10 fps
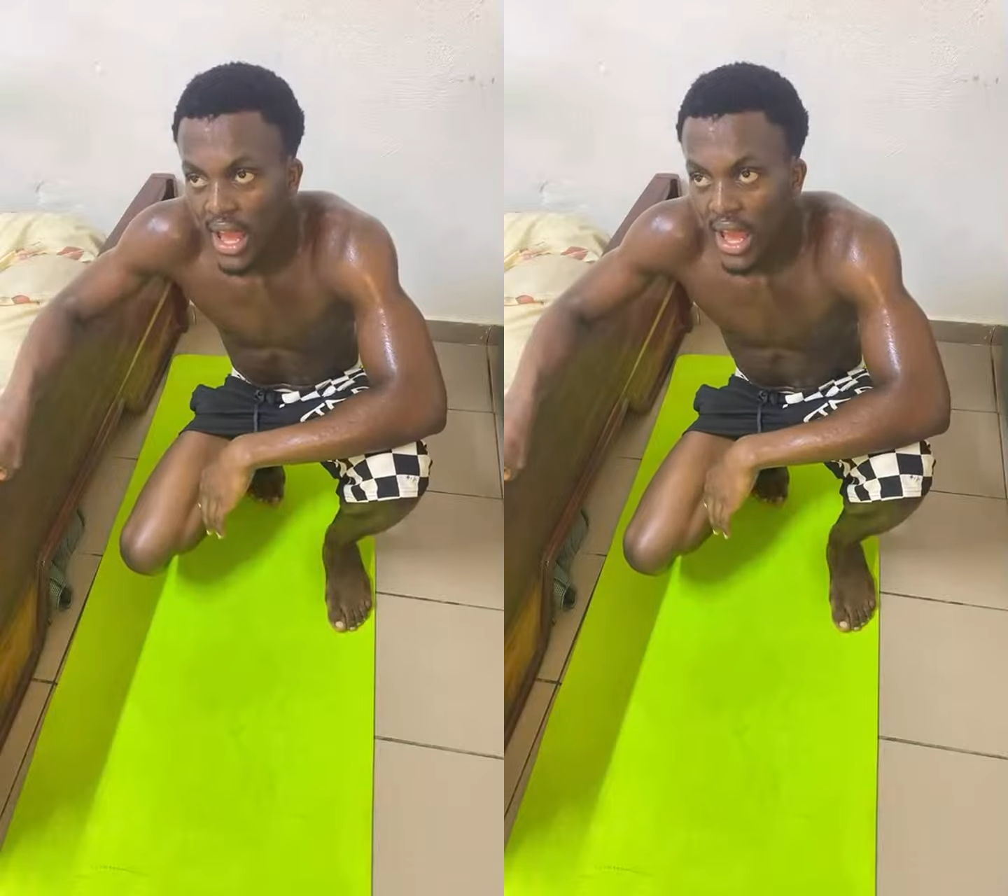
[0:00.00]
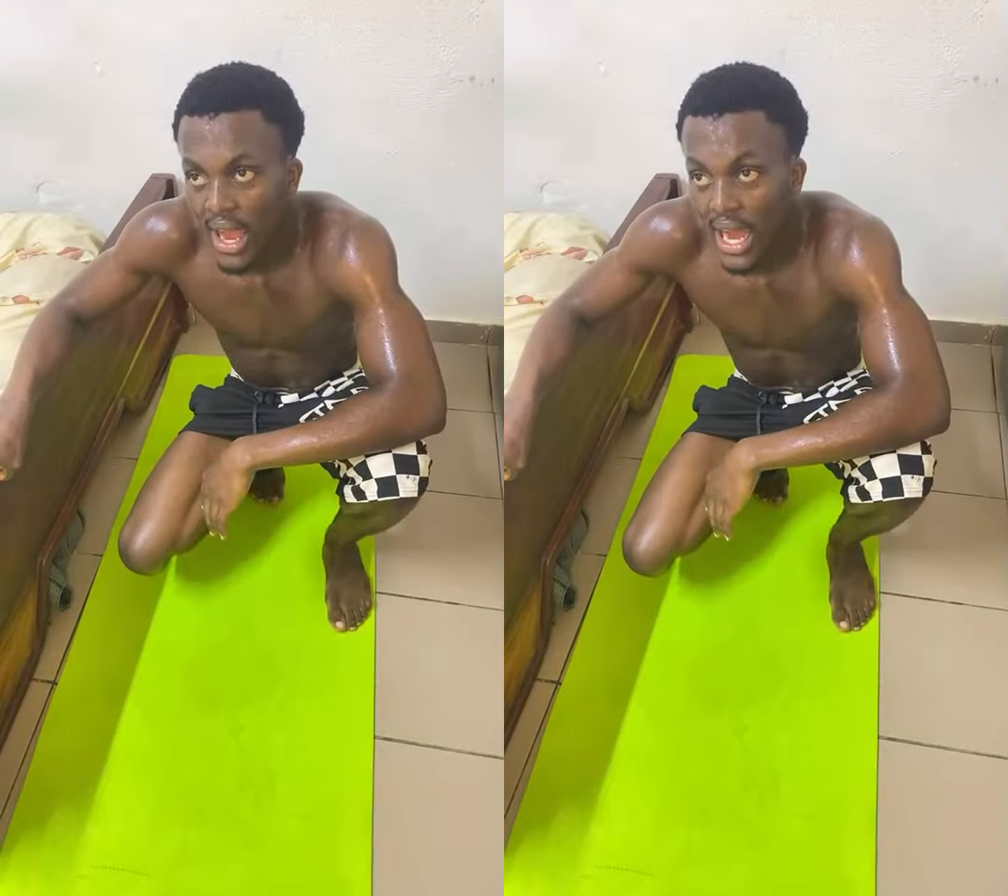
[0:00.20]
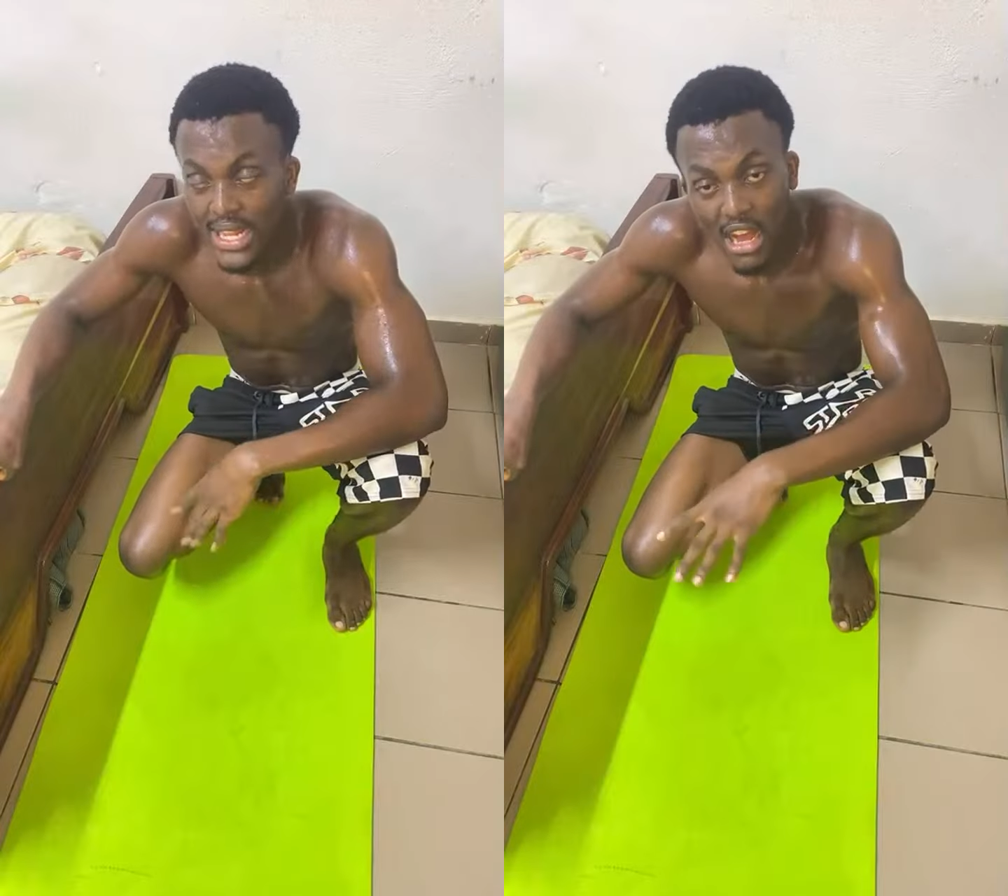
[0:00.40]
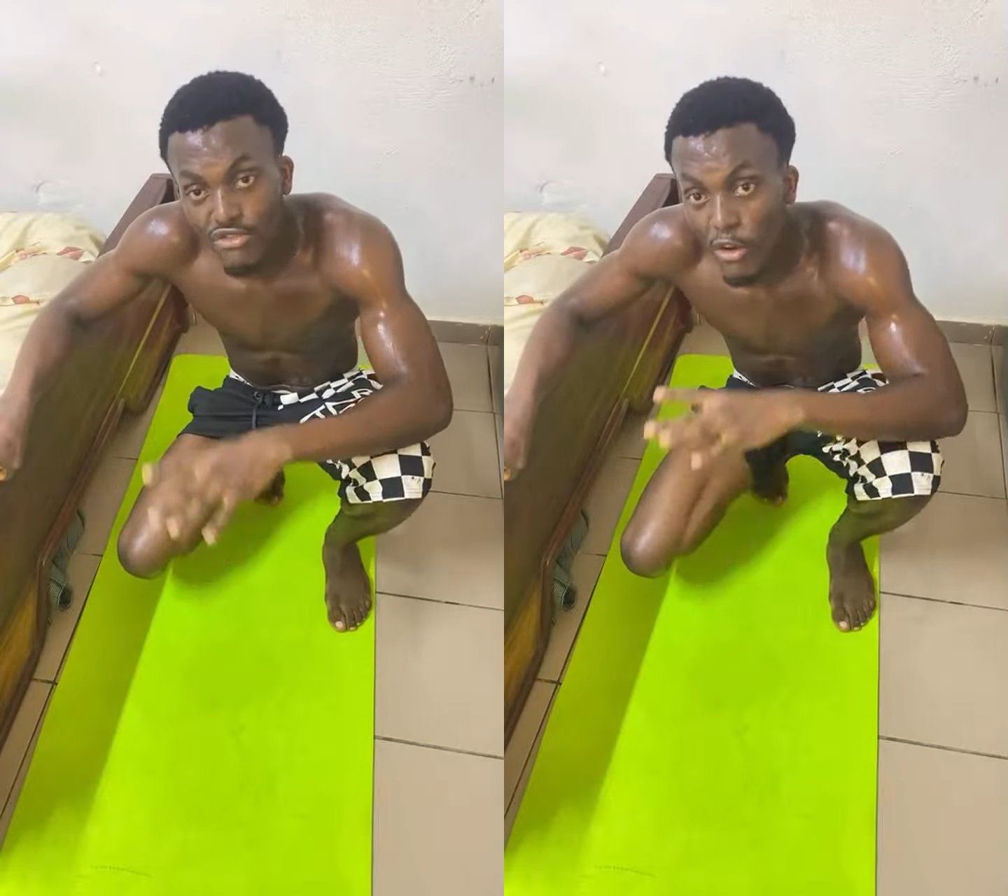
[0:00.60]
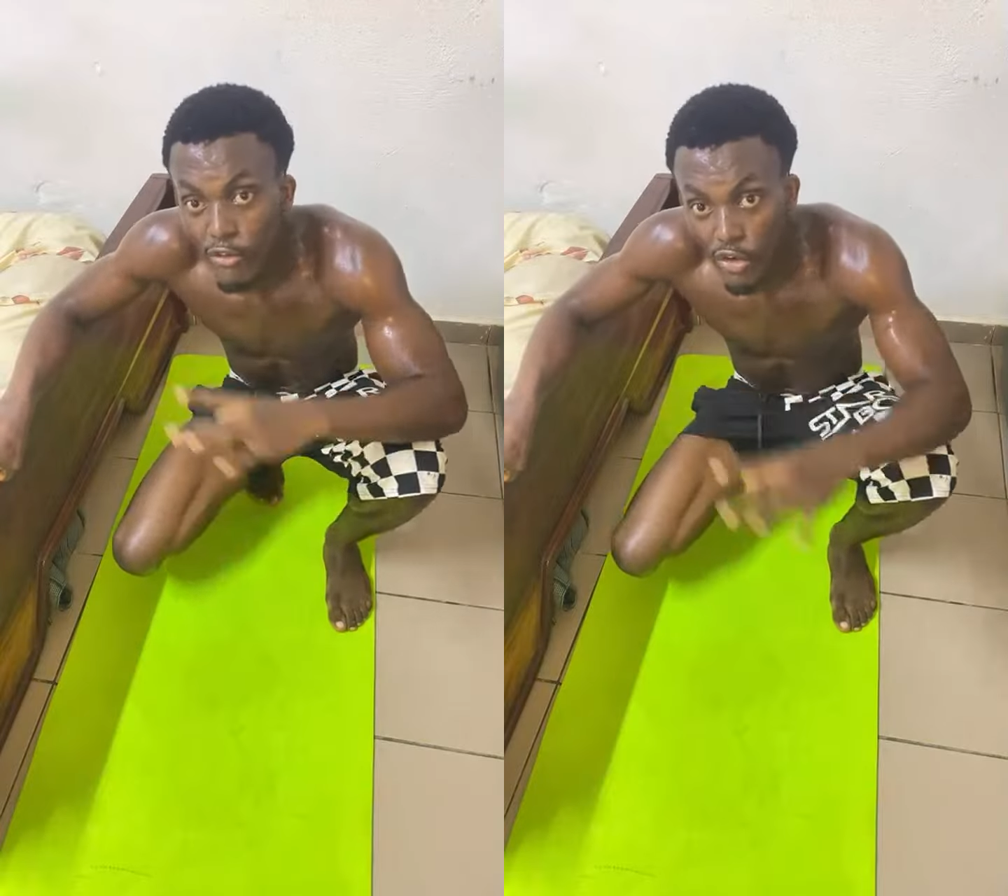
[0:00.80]
And now I've done
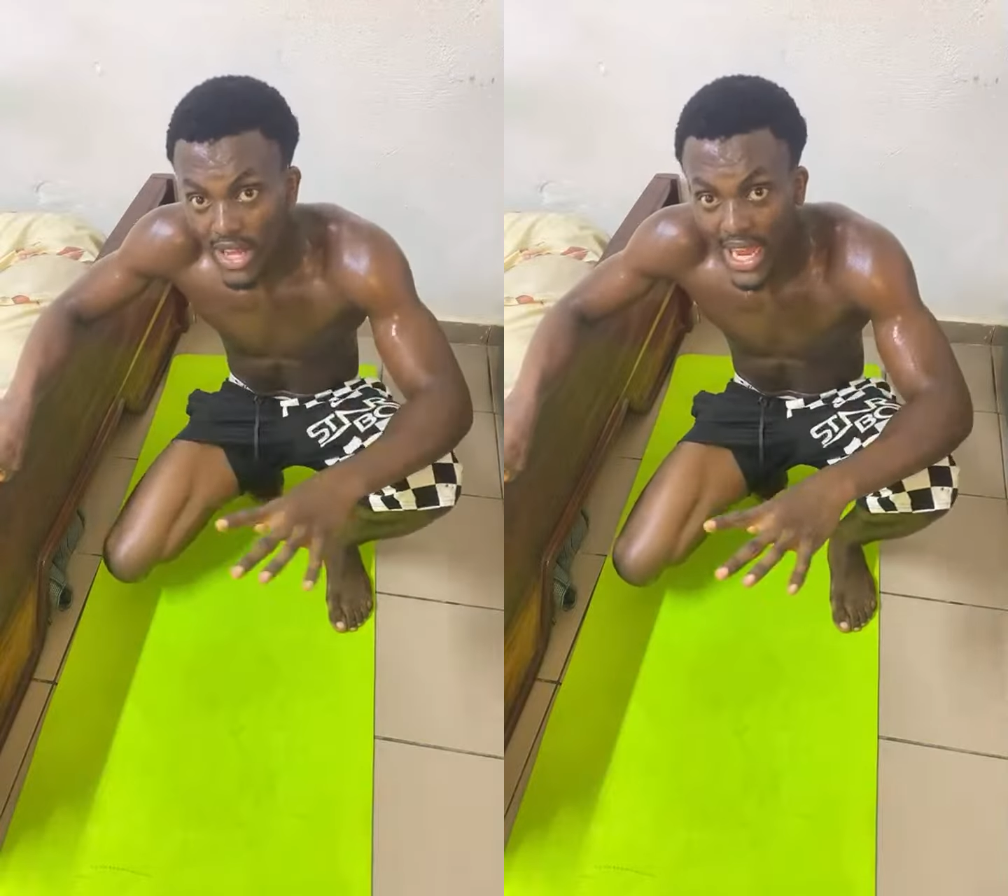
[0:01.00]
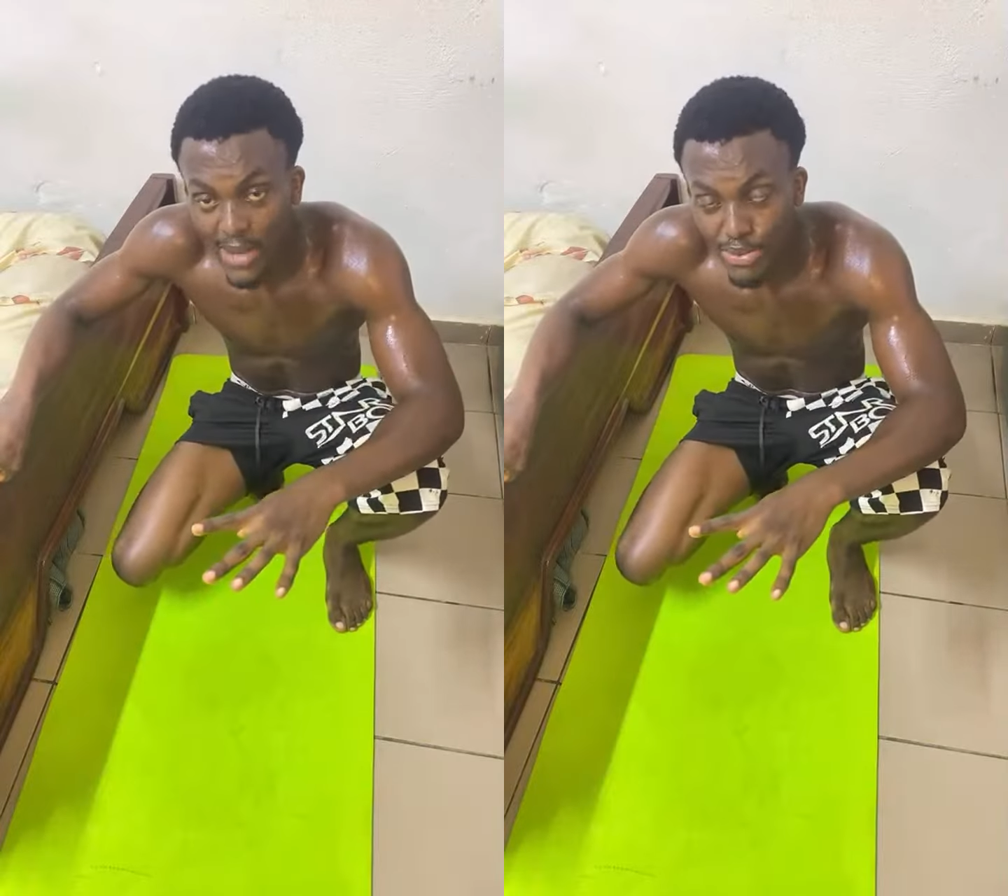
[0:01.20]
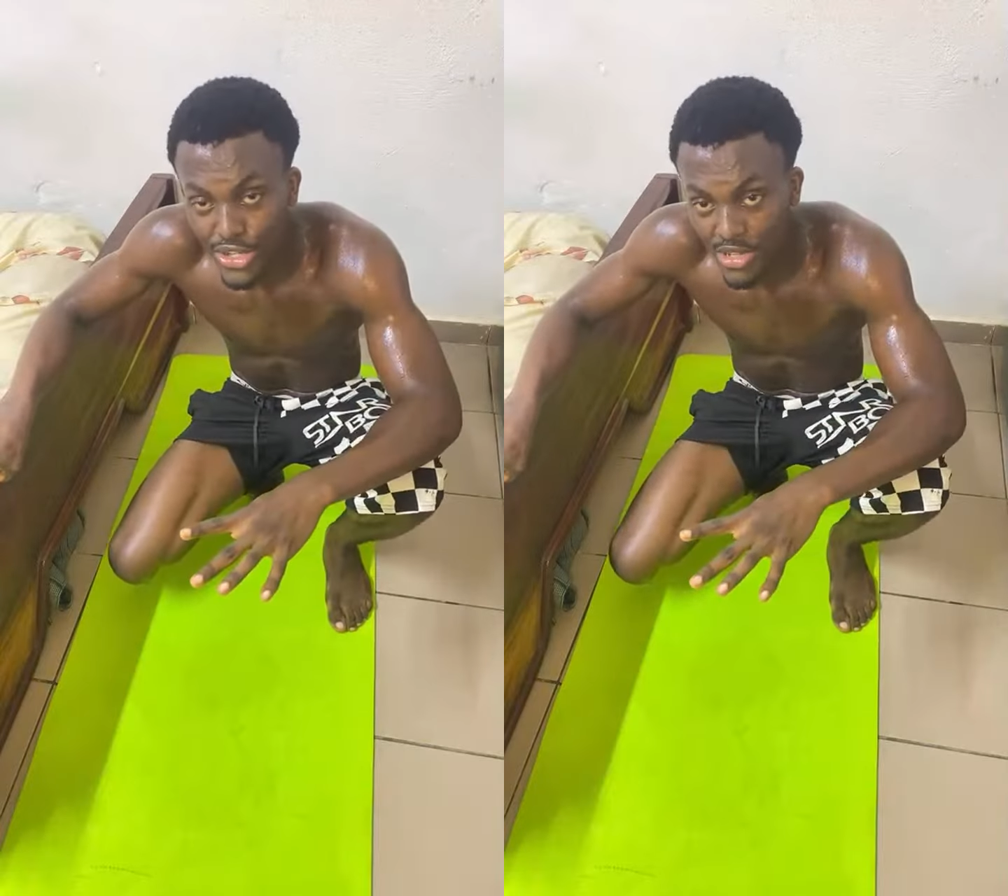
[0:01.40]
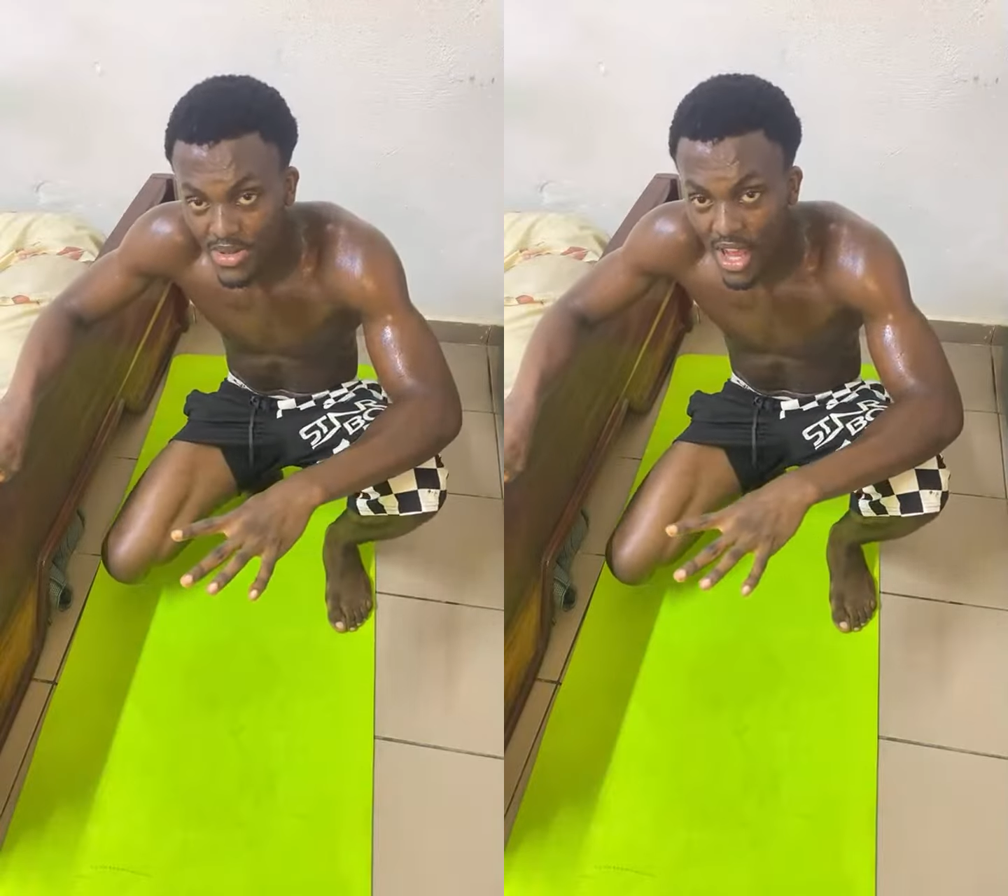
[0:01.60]
490 push-ups,